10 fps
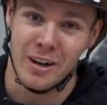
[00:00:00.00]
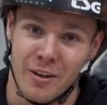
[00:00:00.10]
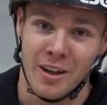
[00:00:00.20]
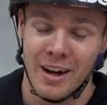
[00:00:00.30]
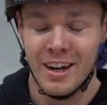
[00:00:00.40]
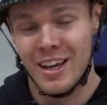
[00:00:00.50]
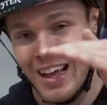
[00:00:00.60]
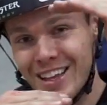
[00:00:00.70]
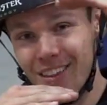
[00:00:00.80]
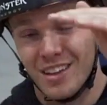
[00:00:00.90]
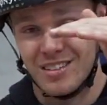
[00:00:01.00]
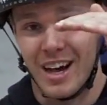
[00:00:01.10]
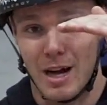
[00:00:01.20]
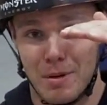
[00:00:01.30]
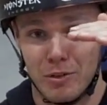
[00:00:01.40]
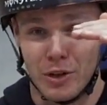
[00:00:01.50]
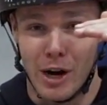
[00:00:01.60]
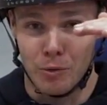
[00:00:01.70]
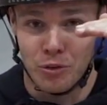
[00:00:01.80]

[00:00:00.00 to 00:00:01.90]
down there, this high above the ground.